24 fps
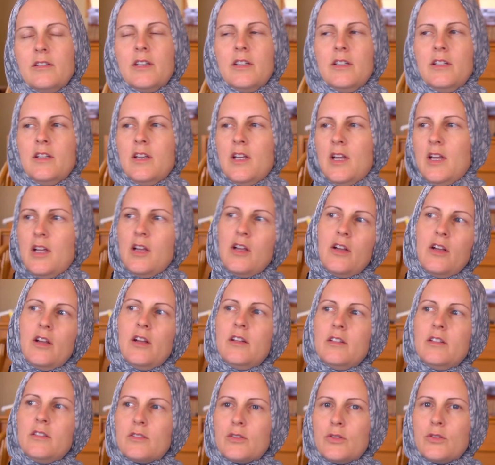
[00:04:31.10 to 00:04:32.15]
Okay,
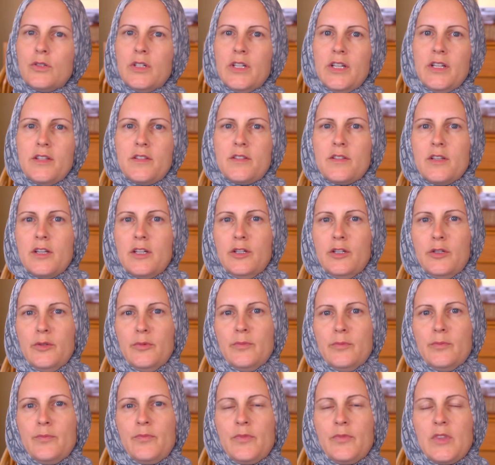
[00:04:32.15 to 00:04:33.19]

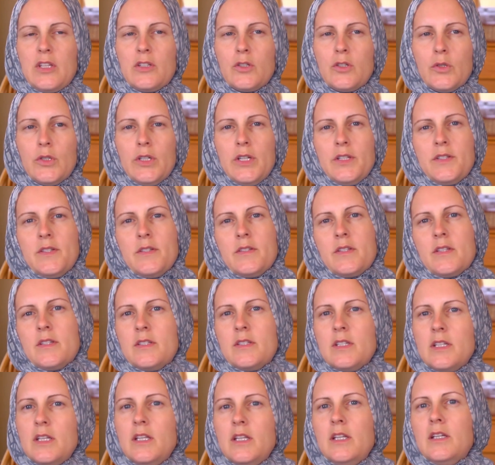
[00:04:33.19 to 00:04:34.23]
Torrance is a
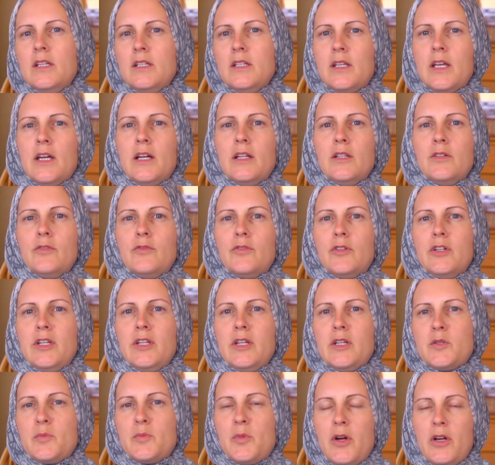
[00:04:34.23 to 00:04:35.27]
city in
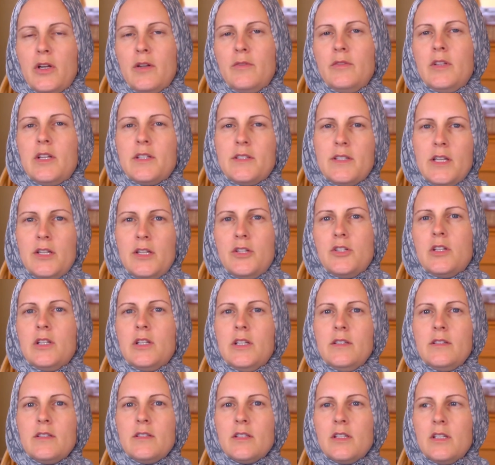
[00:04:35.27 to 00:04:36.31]
California. It's part of Los
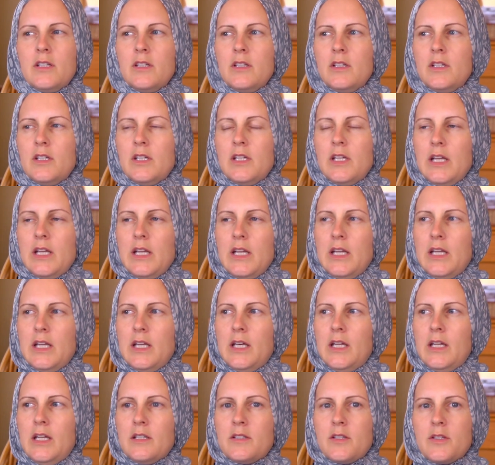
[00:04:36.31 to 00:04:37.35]
Angeles,
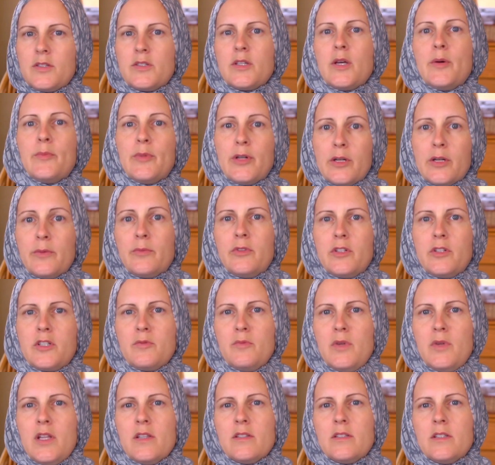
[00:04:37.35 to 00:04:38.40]
and it's a suburb,
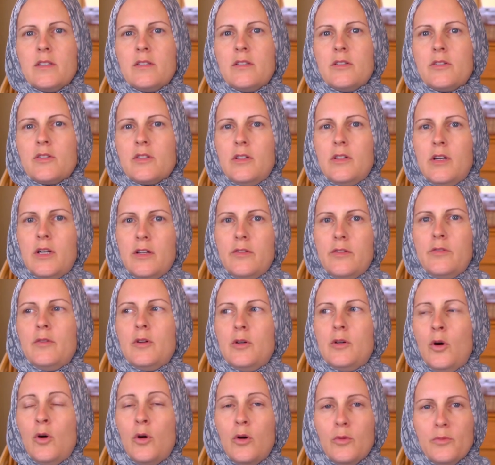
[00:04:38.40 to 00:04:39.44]
which means that there's a lot of
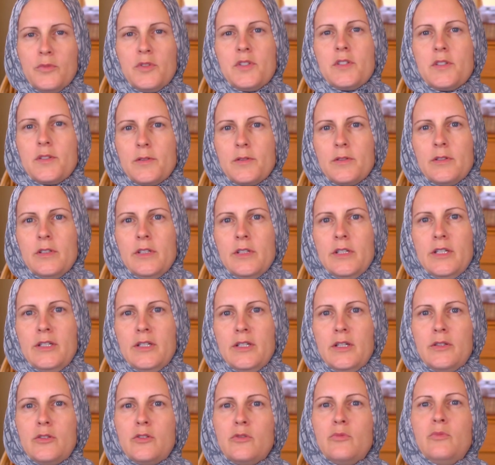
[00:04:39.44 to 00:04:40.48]
homes
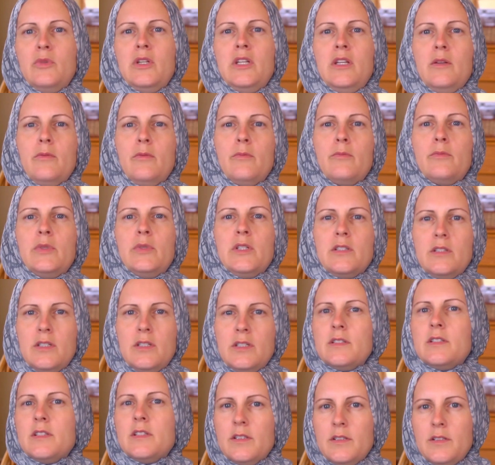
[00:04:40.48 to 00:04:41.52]
and not too many
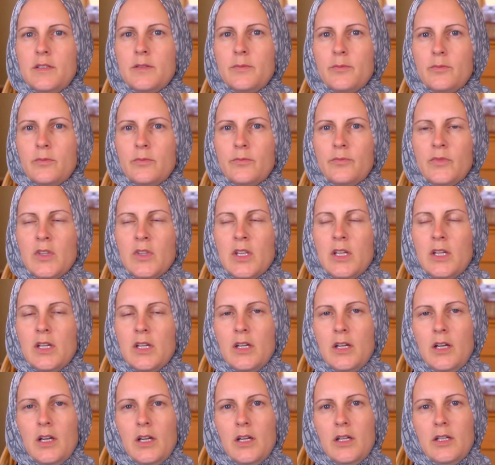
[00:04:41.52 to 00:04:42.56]
businesses.
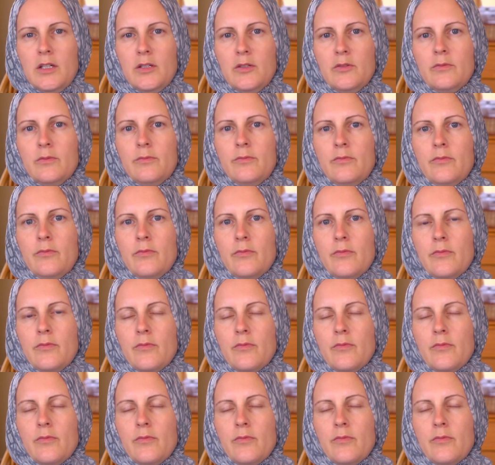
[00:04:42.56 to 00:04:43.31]
When